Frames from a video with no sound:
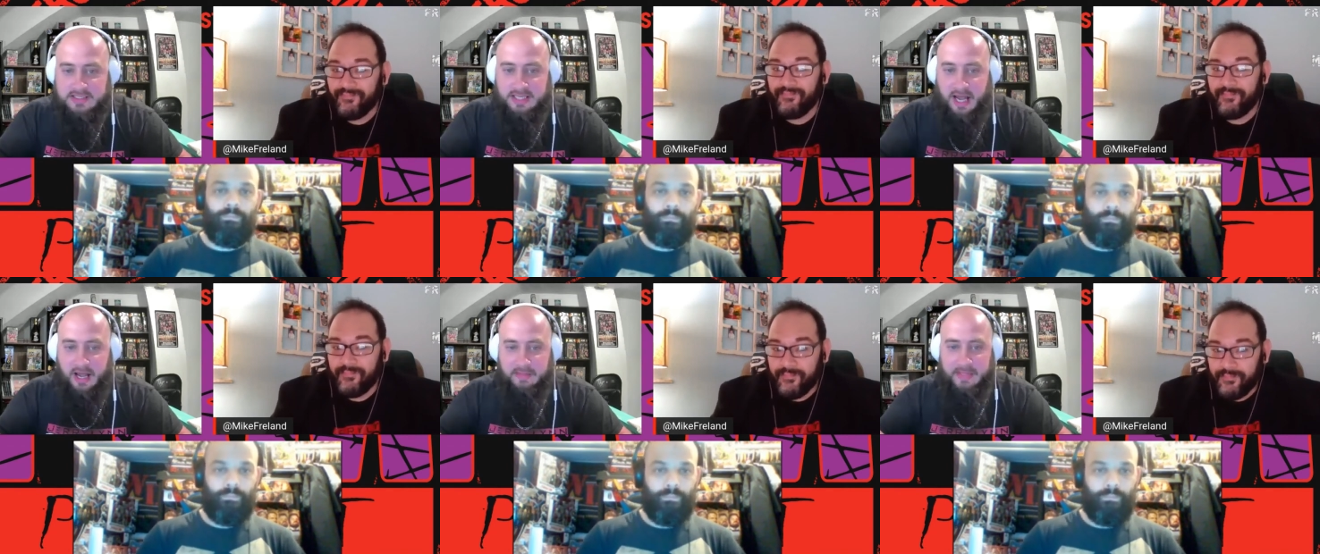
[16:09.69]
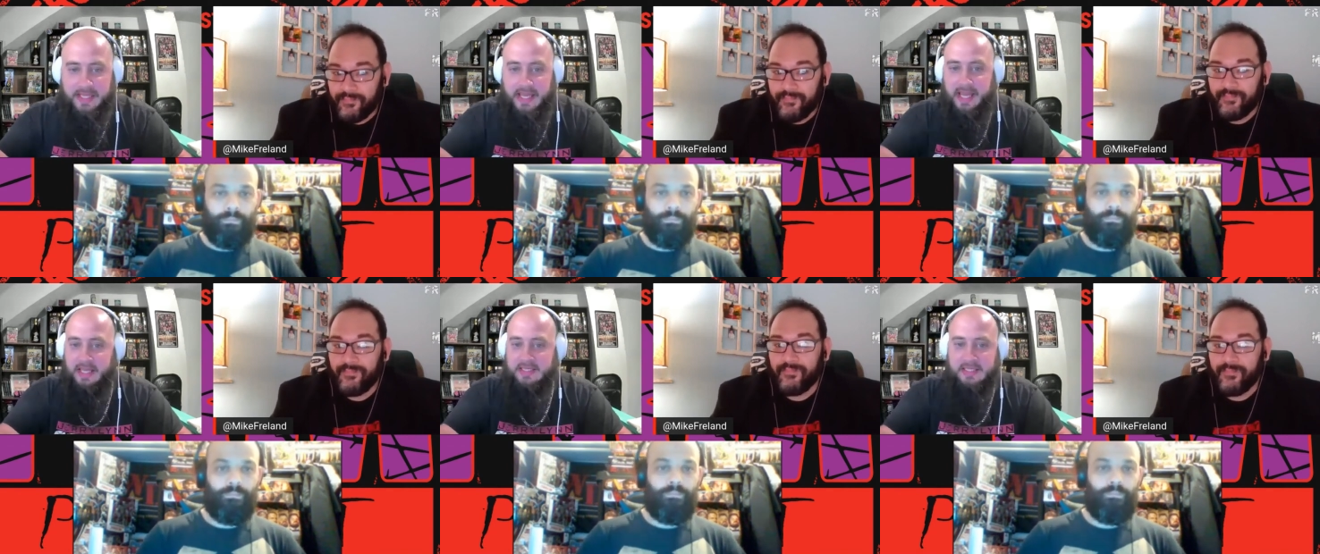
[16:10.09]

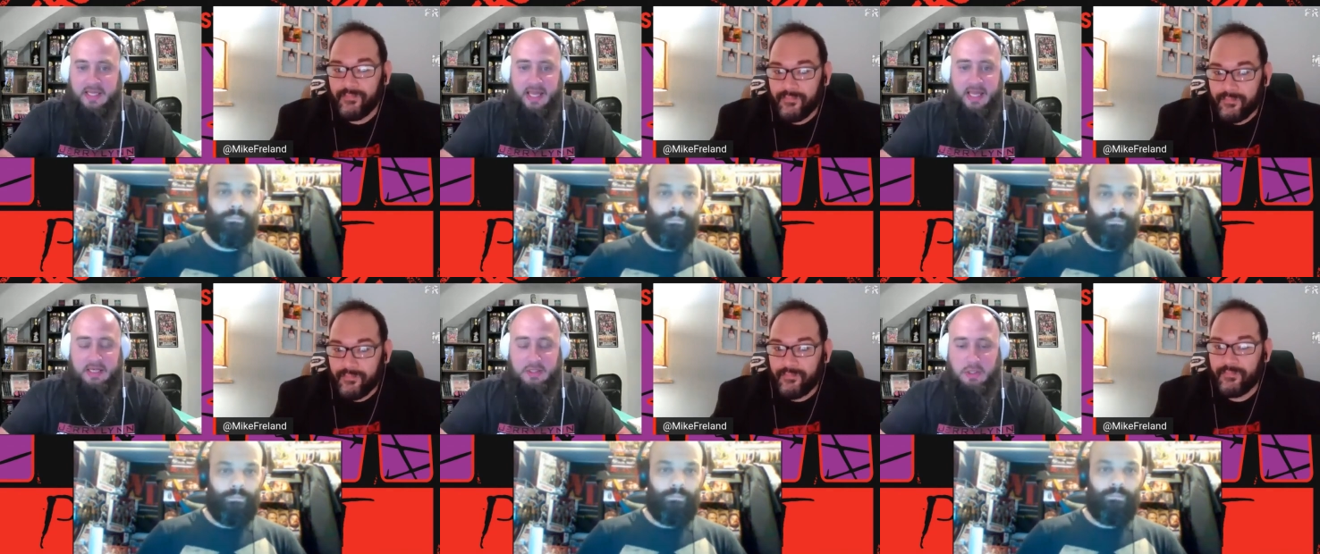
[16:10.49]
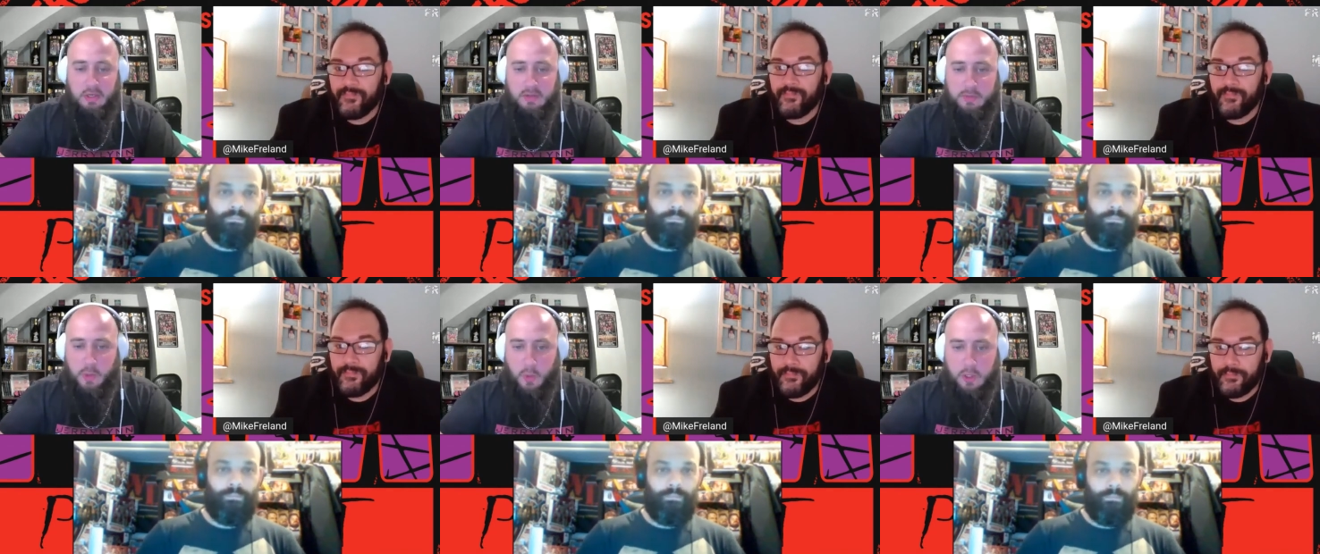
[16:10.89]
Speaker 1: Tommy End, and your
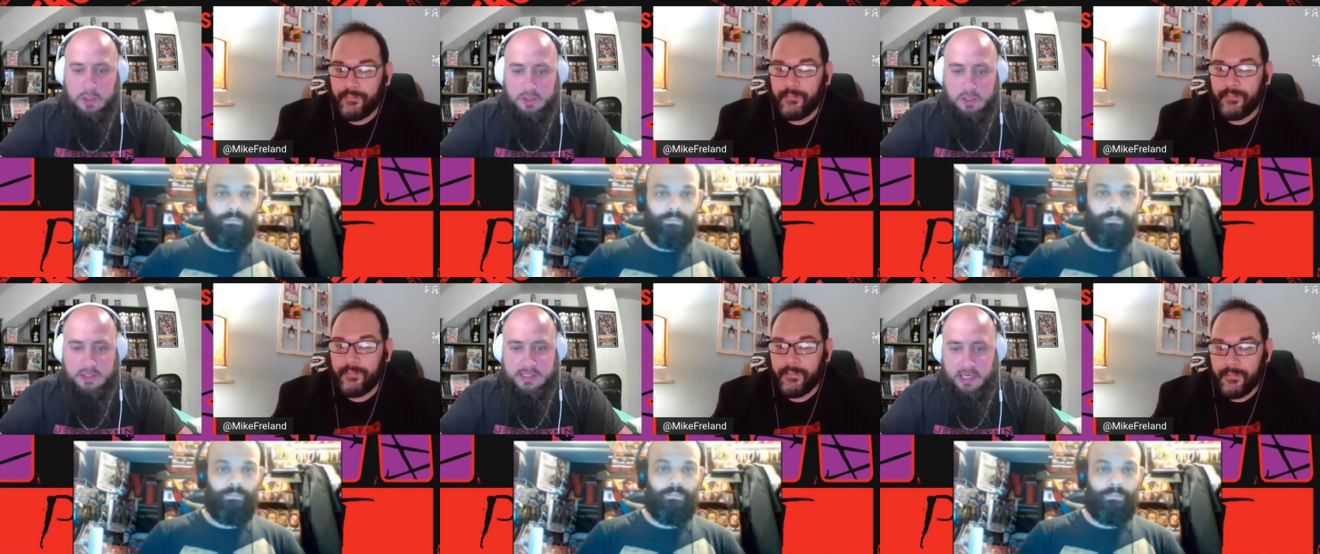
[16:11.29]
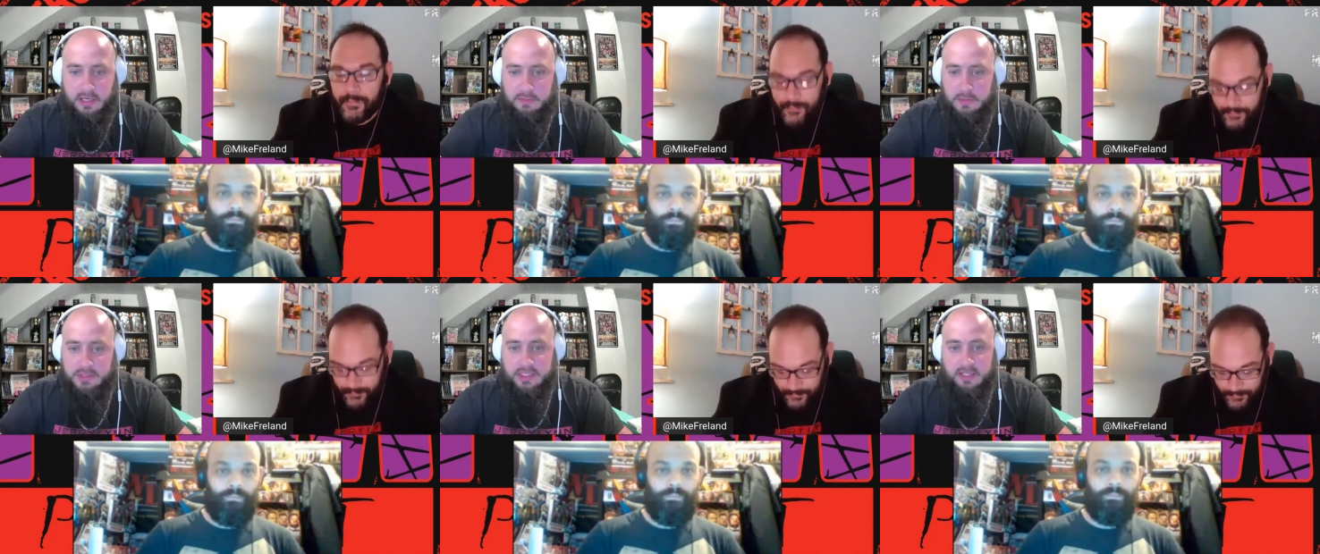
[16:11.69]
of course
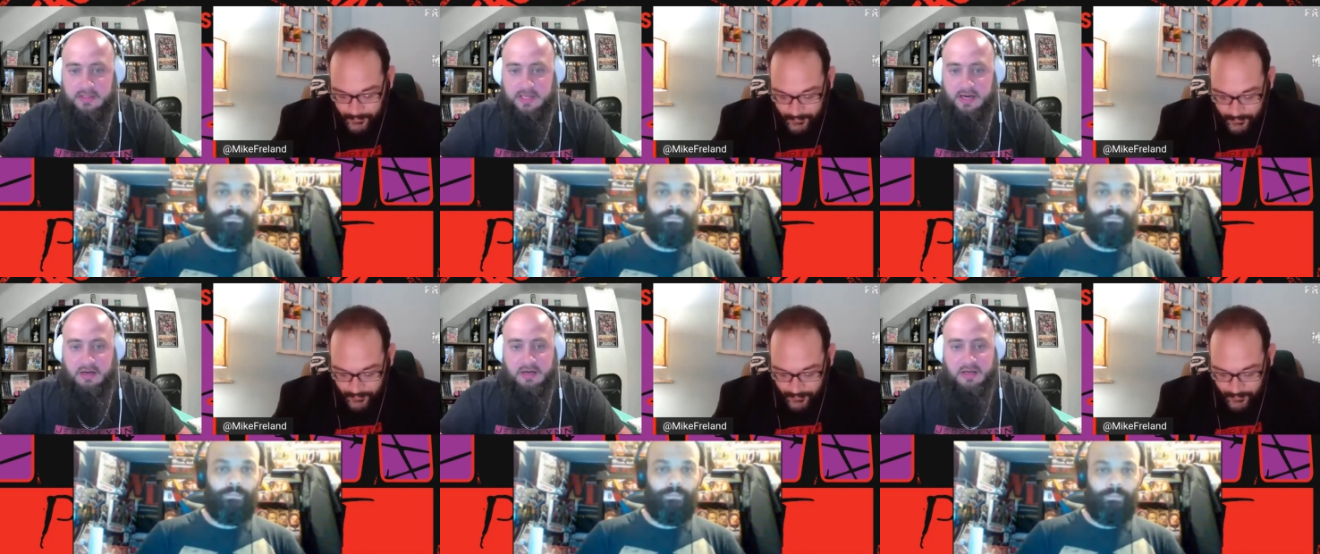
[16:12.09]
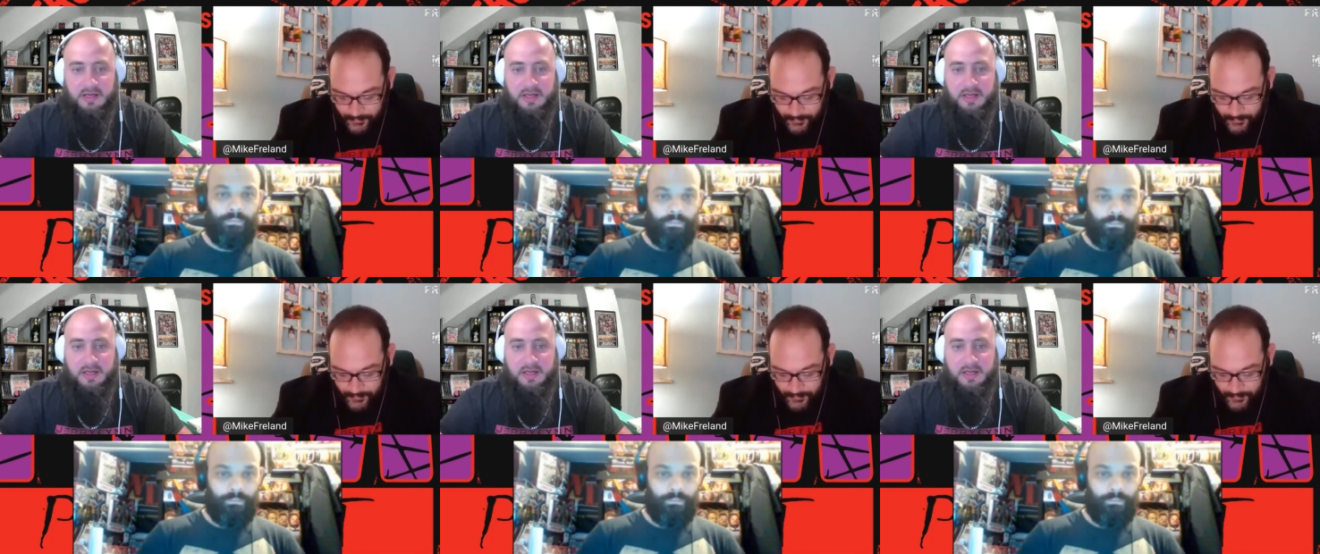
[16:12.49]
yourself was in there.